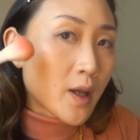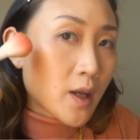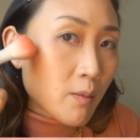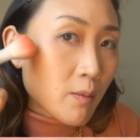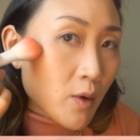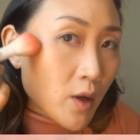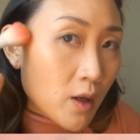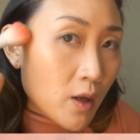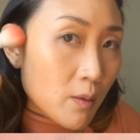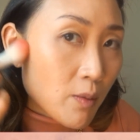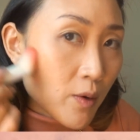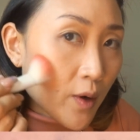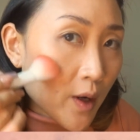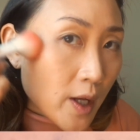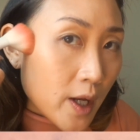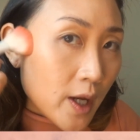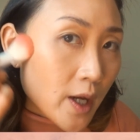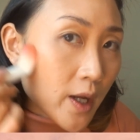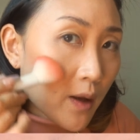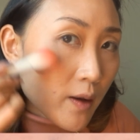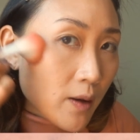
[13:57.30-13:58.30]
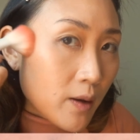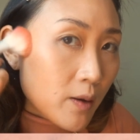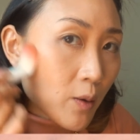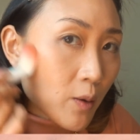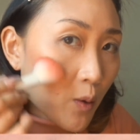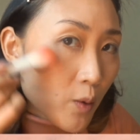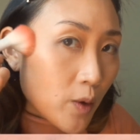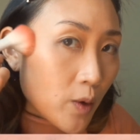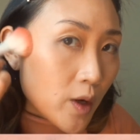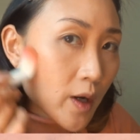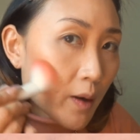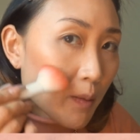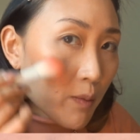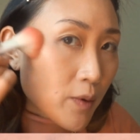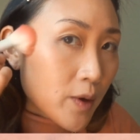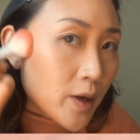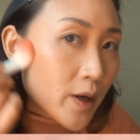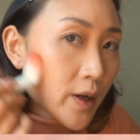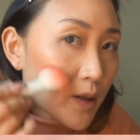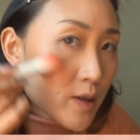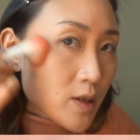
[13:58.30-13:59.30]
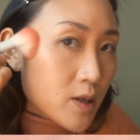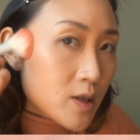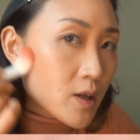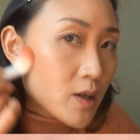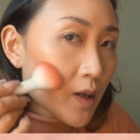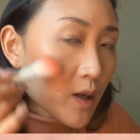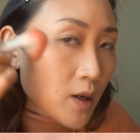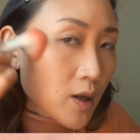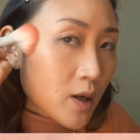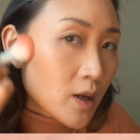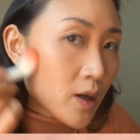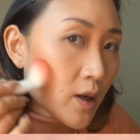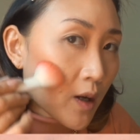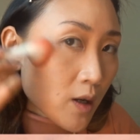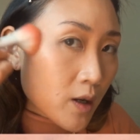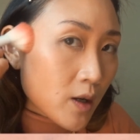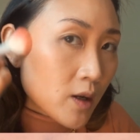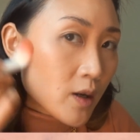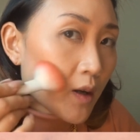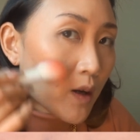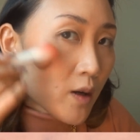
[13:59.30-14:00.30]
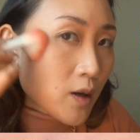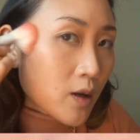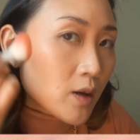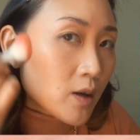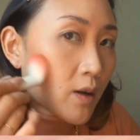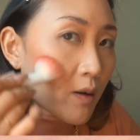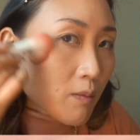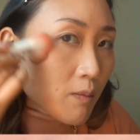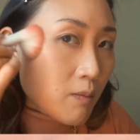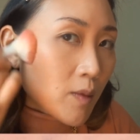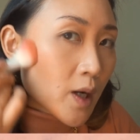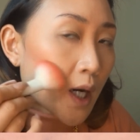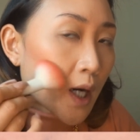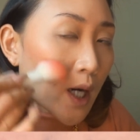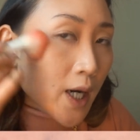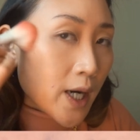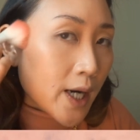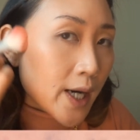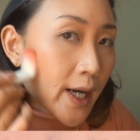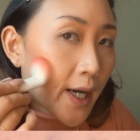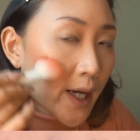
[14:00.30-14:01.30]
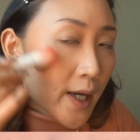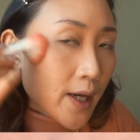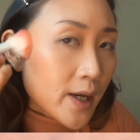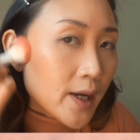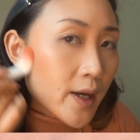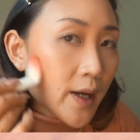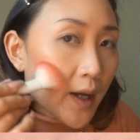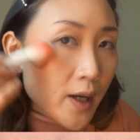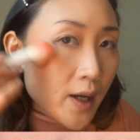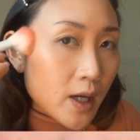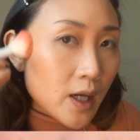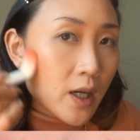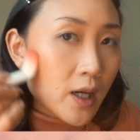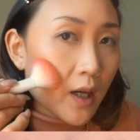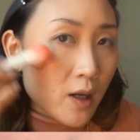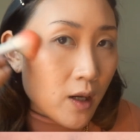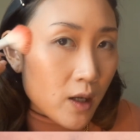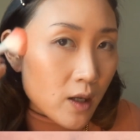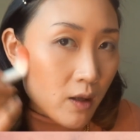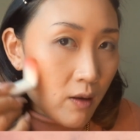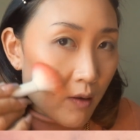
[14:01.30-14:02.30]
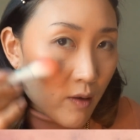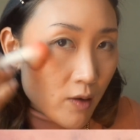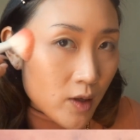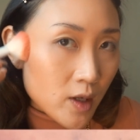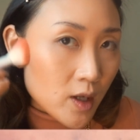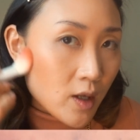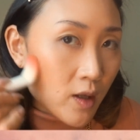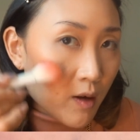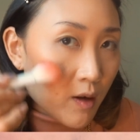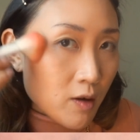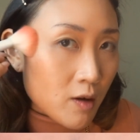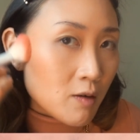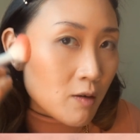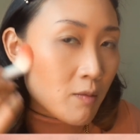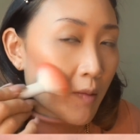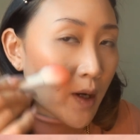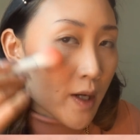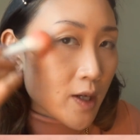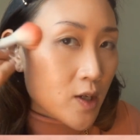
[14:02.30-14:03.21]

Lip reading: I'm gonna put it where I put my concealer on my